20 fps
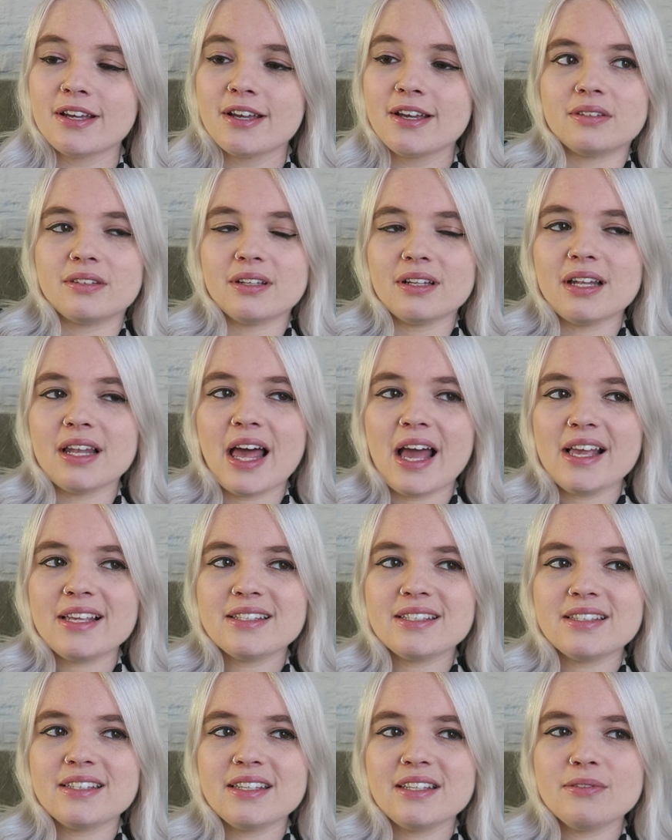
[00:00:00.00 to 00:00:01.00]
The
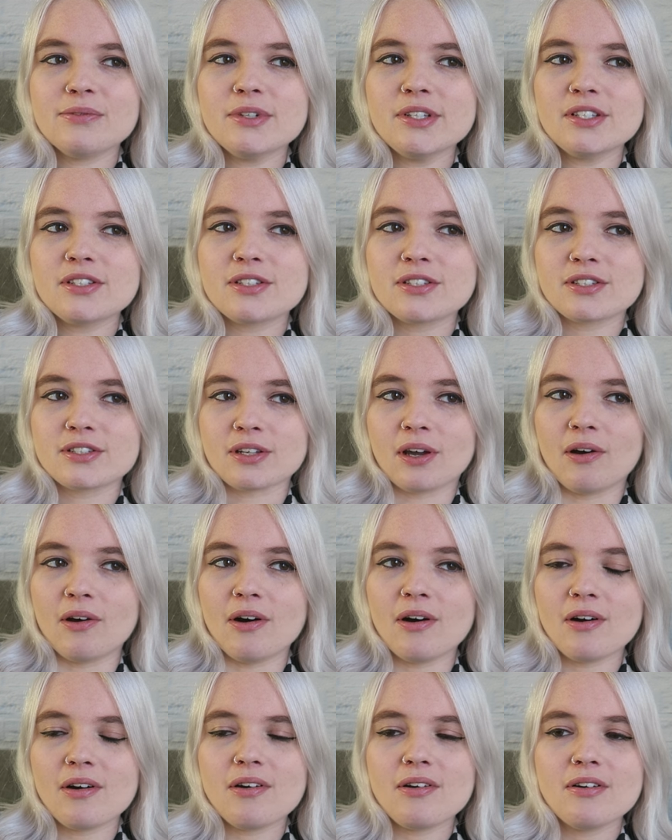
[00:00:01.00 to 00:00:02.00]
last thing we
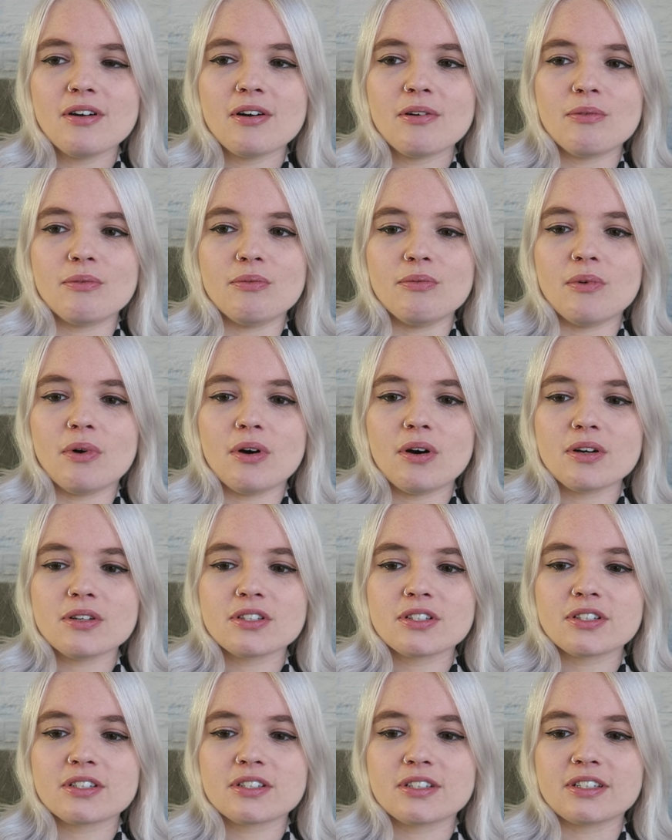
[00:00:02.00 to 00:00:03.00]
saw
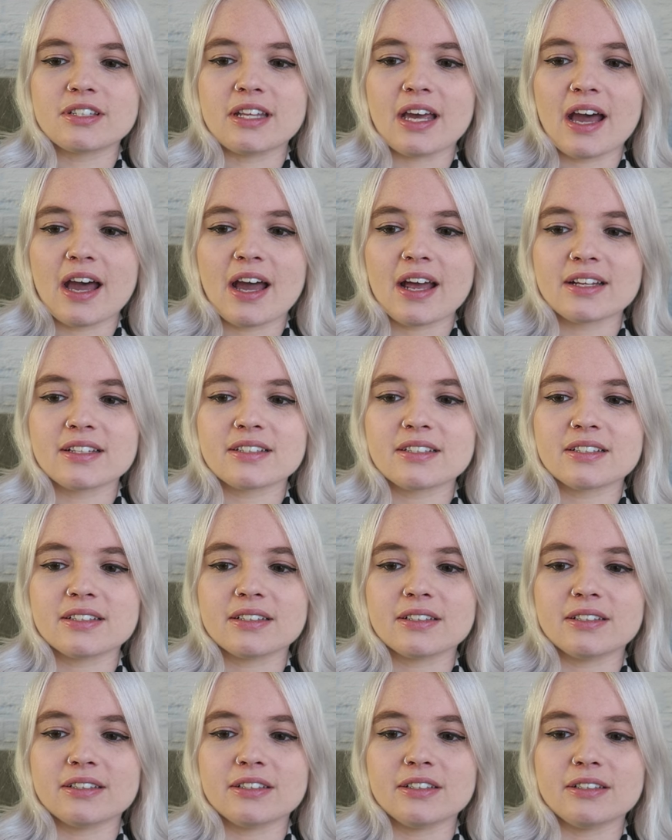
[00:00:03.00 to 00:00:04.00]
was that
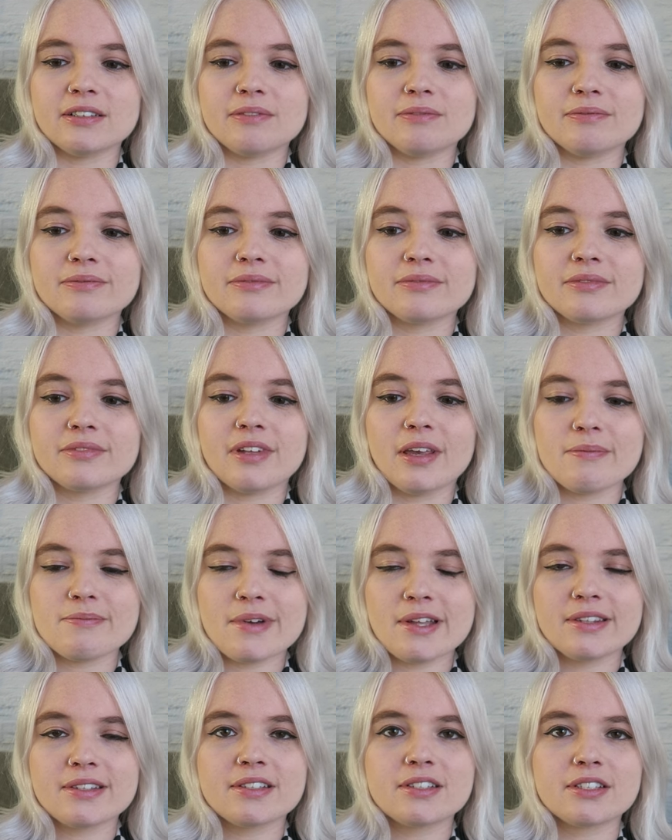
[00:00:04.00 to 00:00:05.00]
um, they
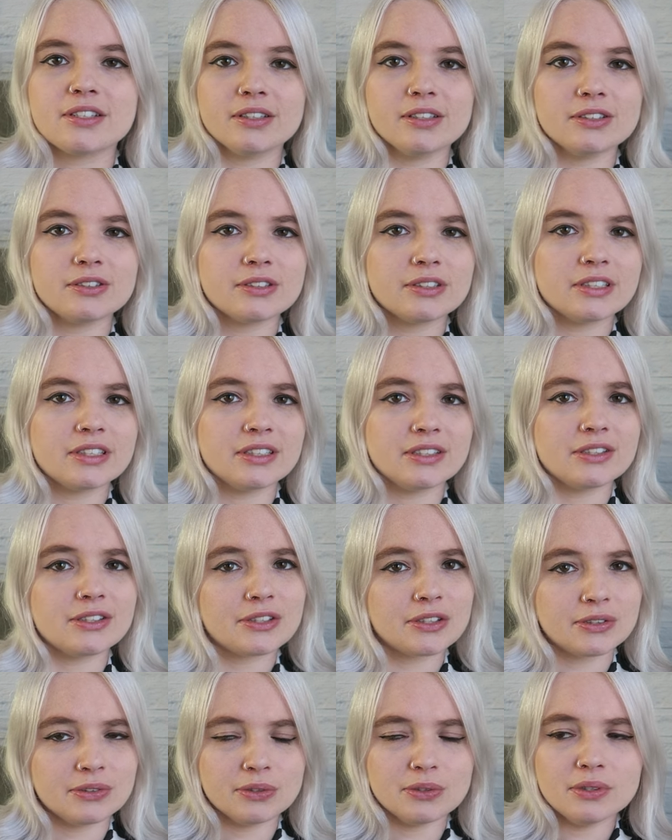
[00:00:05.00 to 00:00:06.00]
met the children in
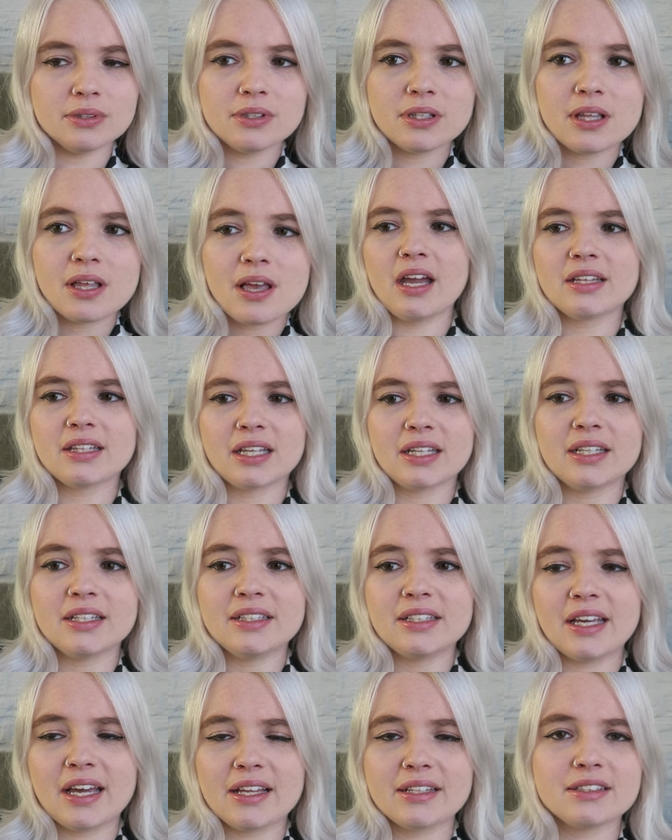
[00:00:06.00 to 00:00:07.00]
school. And then in
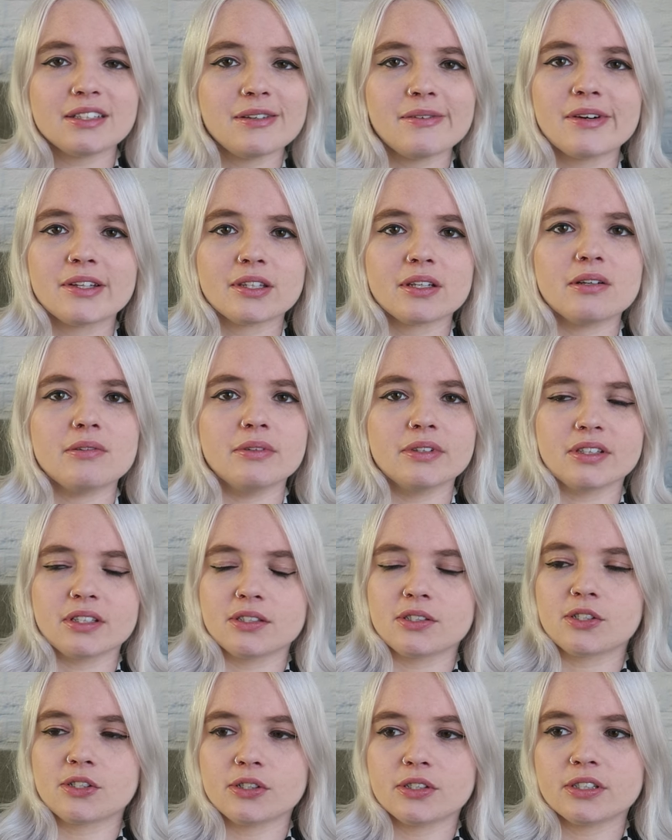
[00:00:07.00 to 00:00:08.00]
the end, they went on with
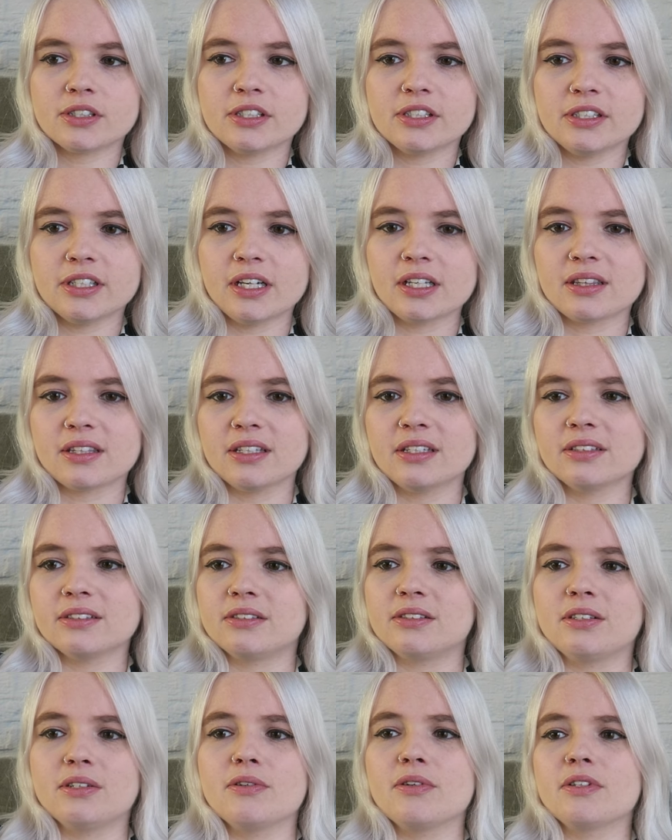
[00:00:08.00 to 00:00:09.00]
their journey. I think
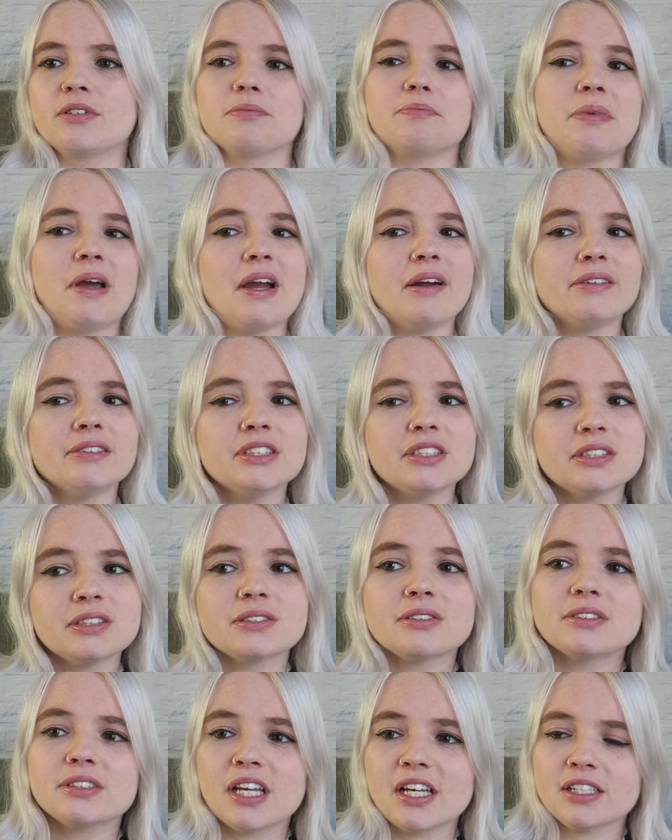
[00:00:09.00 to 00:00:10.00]
they're going to Paris
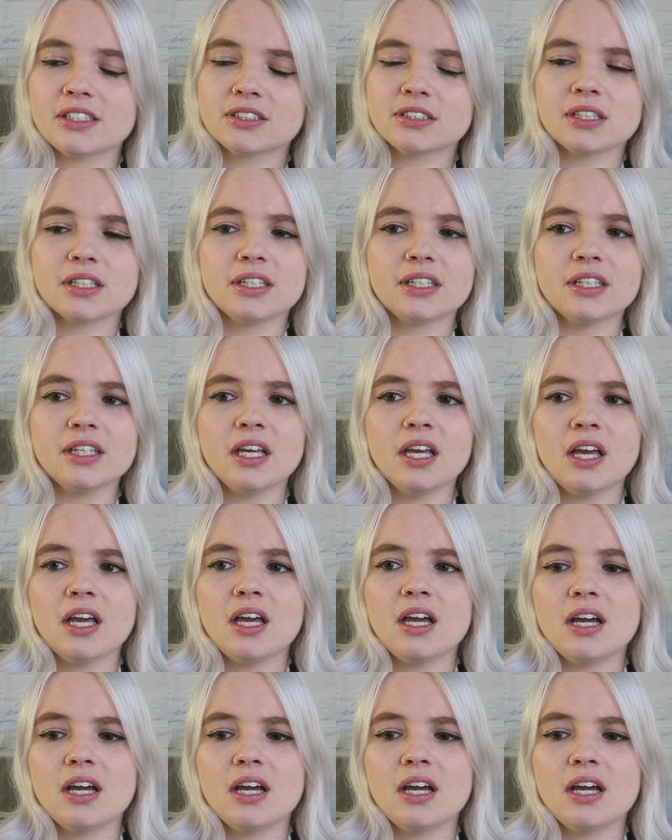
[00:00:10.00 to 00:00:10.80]
soon, actually.